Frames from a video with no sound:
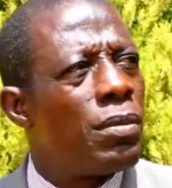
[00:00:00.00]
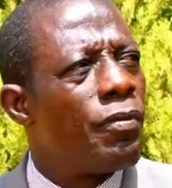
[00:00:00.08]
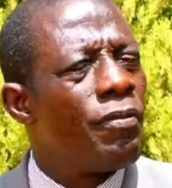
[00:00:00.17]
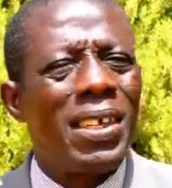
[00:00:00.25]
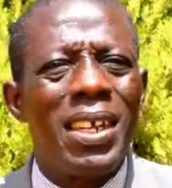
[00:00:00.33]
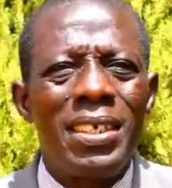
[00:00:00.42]

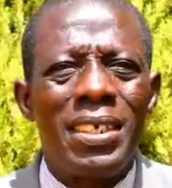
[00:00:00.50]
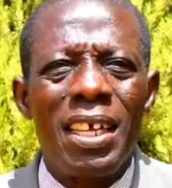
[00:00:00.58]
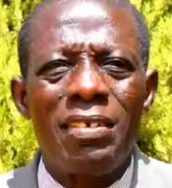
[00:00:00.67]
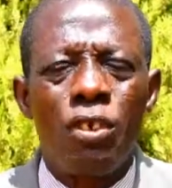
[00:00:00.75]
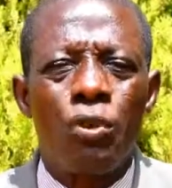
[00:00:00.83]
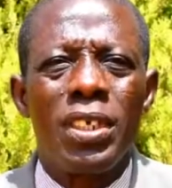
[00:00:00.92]

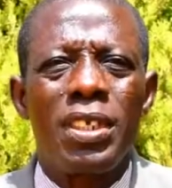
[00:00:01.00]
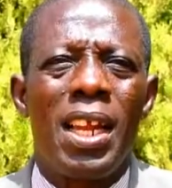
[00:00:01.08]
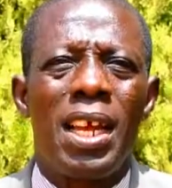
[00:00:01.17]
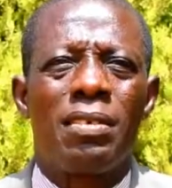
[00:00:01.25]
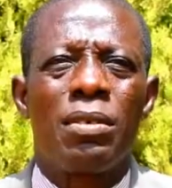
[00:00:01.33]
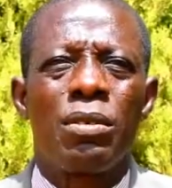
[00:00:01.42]
financial situation
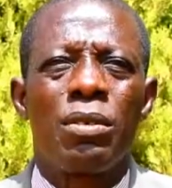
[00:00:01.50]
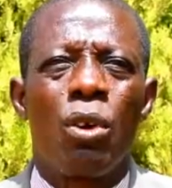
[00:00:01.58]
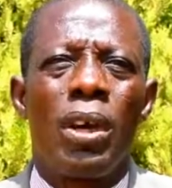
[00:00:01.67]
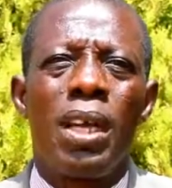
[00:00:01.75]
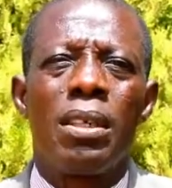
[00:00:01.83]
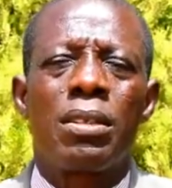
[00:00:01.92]
has
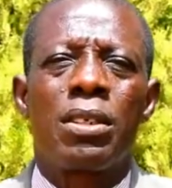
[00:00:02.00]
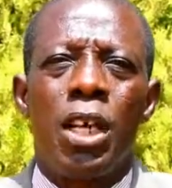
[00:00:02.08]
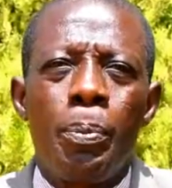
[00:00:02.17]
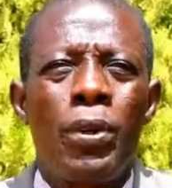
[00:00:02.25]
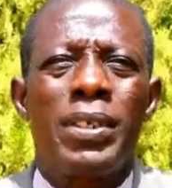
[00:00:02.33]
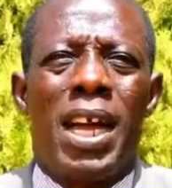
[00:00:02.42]

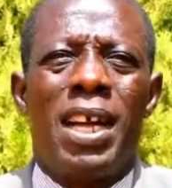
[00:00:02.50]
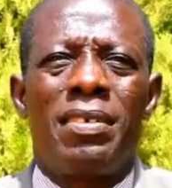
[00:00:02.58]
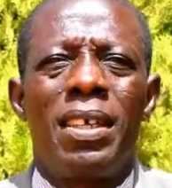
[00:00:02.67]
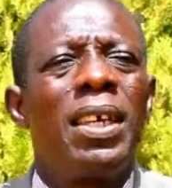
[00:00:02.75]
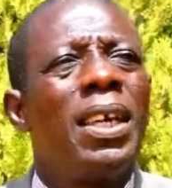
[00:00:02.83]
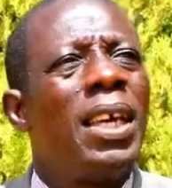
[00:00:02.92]
crippled us,
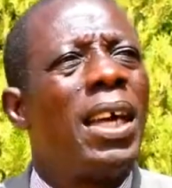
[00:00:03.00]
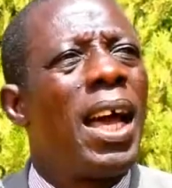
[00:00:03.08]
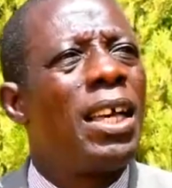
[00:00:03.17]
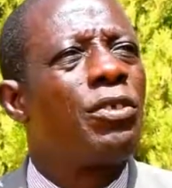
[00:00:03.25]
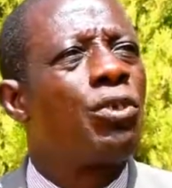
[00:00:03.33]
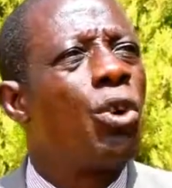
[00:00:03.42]

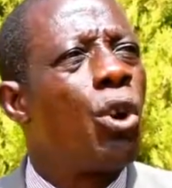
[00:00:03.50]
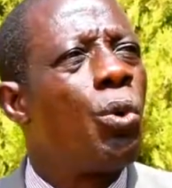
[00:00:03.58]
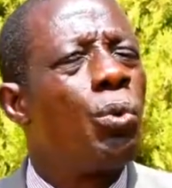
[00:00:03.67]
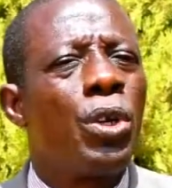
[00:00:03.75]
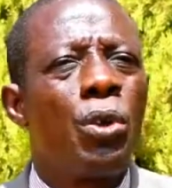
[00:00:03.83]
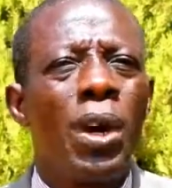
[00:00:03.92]
and so
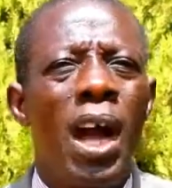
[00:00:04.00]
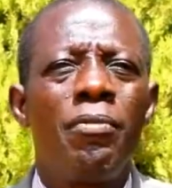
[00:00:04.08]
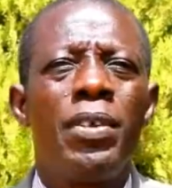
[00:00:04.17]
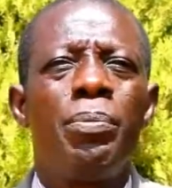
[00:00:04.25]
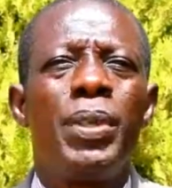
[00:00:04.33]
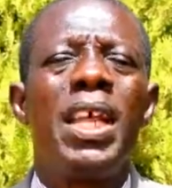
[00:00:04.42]
we
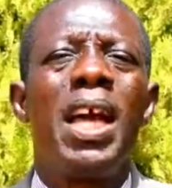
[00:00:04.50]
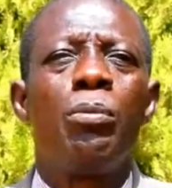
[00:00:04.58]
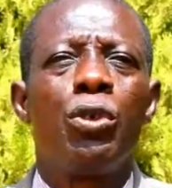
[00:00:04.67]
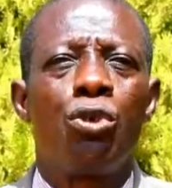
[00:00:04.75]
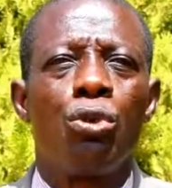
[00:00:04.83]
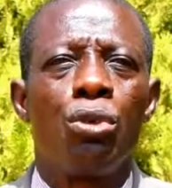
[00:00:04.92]
haven't been
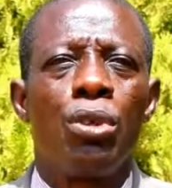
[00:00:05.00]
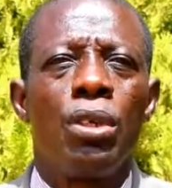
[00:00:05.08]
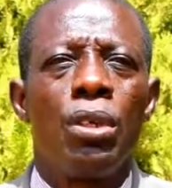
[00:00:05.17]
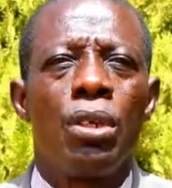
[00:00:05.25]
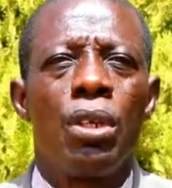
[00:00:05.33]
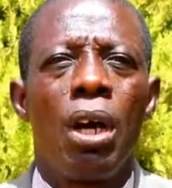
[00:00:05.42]
able to
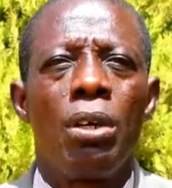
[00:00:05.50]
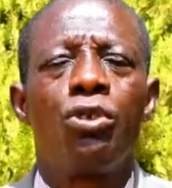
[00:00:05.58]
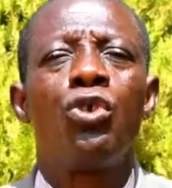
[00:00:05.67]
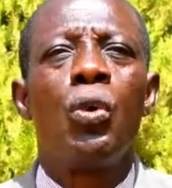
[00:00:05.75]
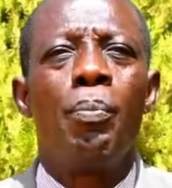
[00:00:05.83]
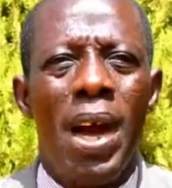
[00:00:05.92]

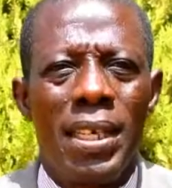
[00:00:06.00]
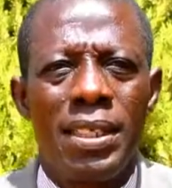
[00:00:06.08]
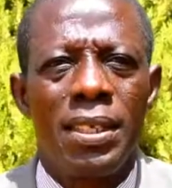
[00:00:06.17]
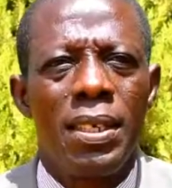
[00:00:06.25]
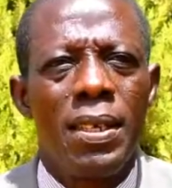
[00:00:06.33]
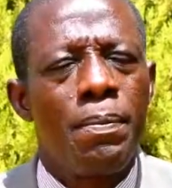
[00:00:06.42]
do
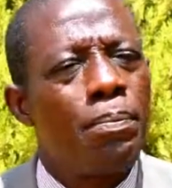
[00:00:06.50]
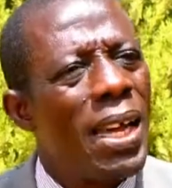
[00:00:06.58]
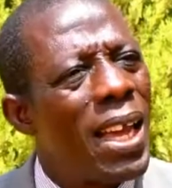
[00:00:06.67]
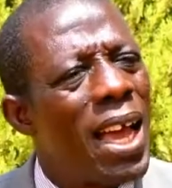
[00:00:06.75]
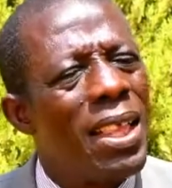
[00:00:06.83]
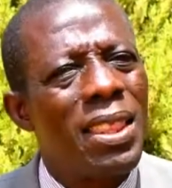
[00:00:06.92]
much.
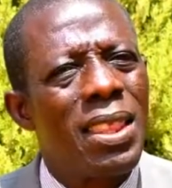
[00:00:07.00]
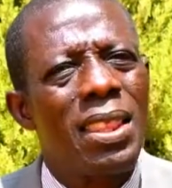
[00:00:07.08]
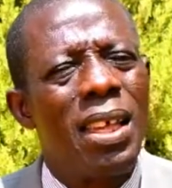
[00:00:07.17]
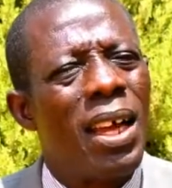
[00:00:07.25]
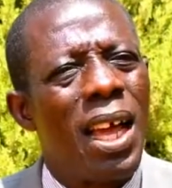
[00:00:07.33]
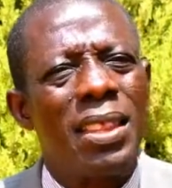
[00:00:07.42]
But
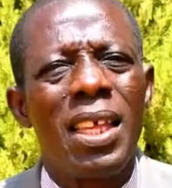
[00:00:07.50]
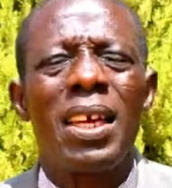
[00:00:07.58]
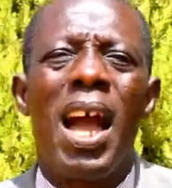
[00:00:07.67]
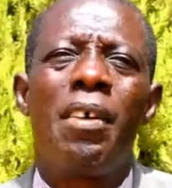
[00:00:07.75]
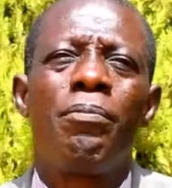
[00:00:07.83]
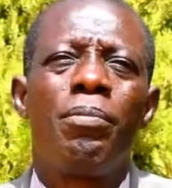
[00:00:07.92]
I
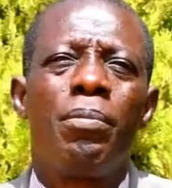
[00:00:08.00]
think I've